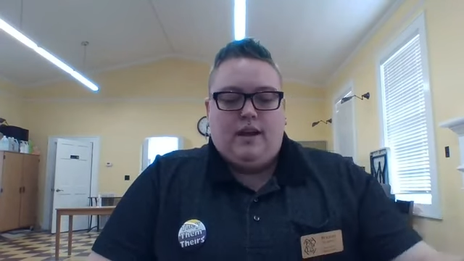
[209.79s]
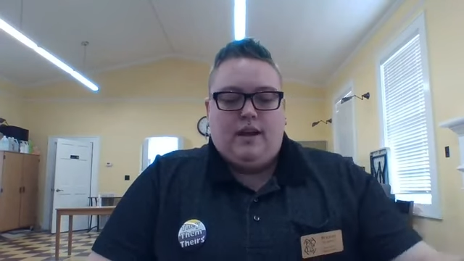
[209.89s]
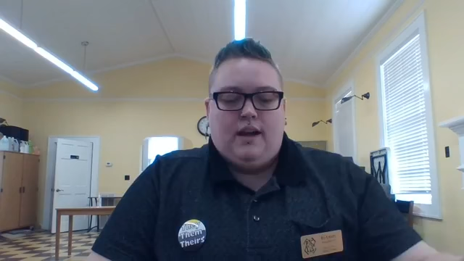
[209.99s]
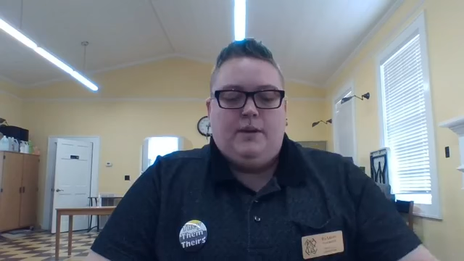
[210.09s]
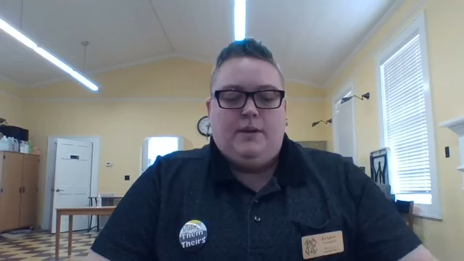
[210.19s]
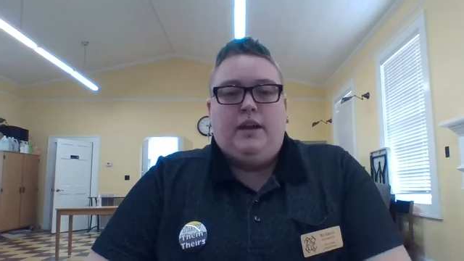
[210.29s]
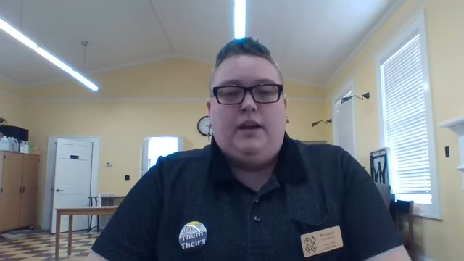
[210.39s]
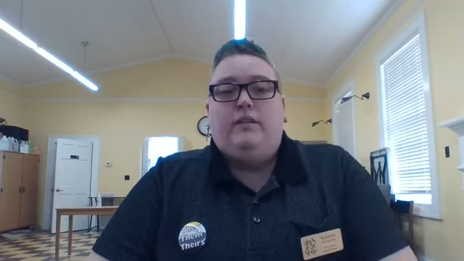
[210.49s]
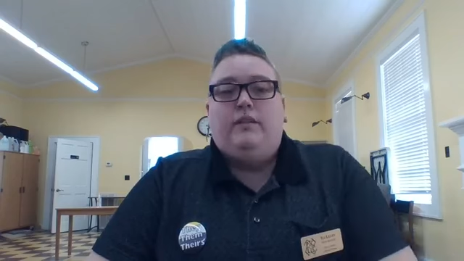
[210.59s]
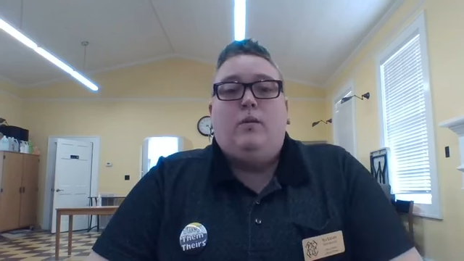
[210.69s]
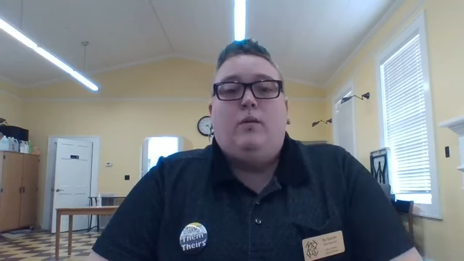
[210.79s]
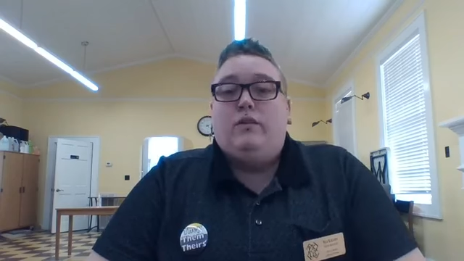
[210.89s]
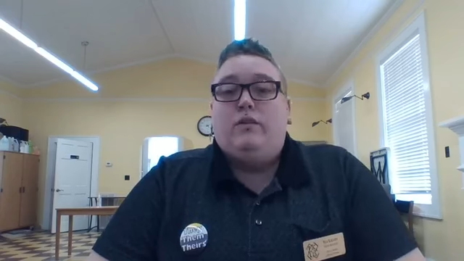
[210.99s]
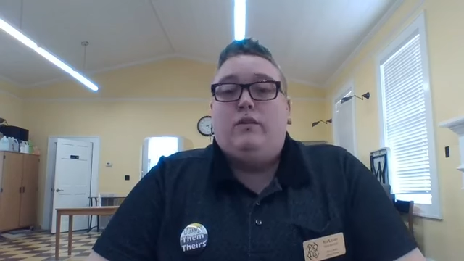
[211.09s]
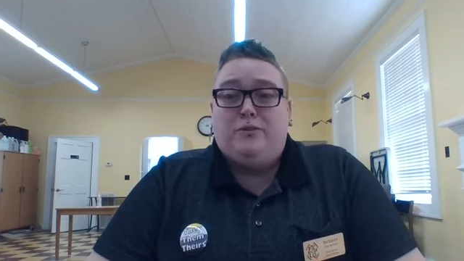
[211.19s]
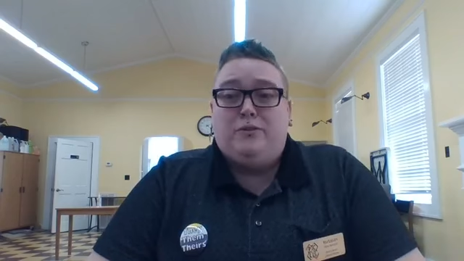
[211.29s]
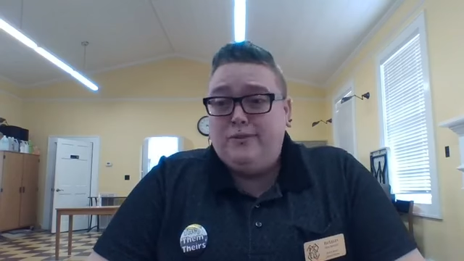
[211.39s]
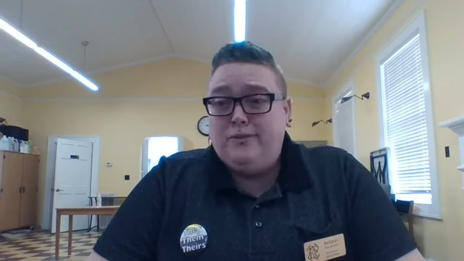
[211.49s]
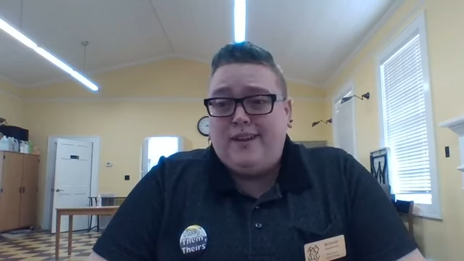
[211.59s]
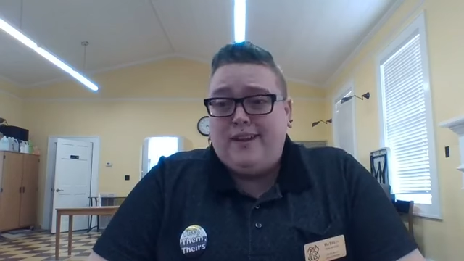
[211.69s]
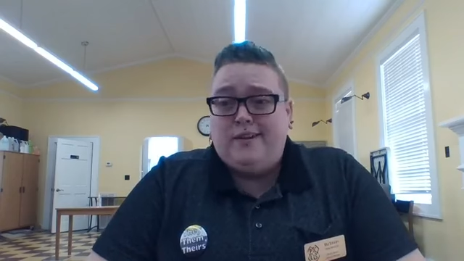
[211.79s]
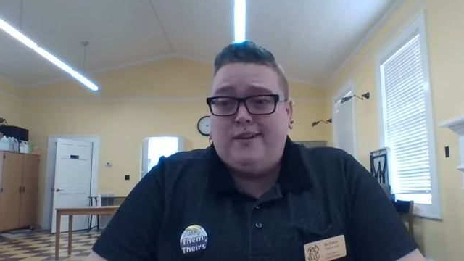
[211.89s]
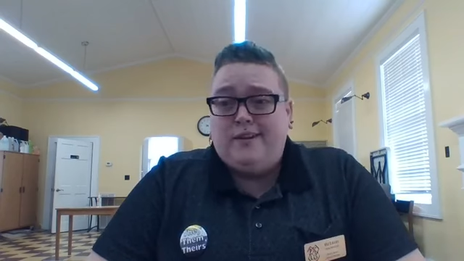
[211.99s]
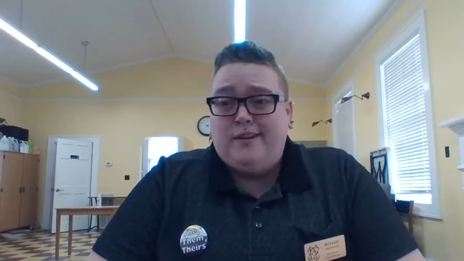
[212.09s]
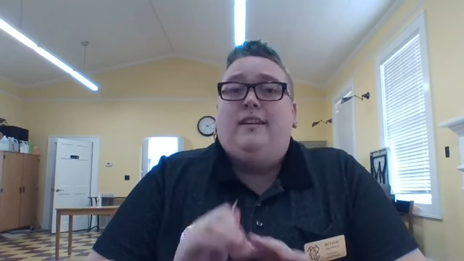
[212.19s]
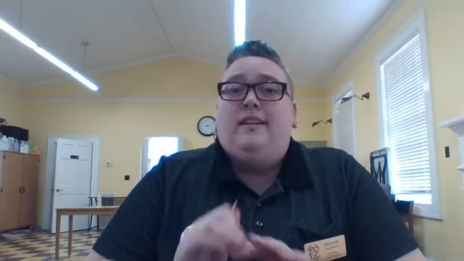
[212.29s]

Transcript: and you can do all sorts of elaborate designs.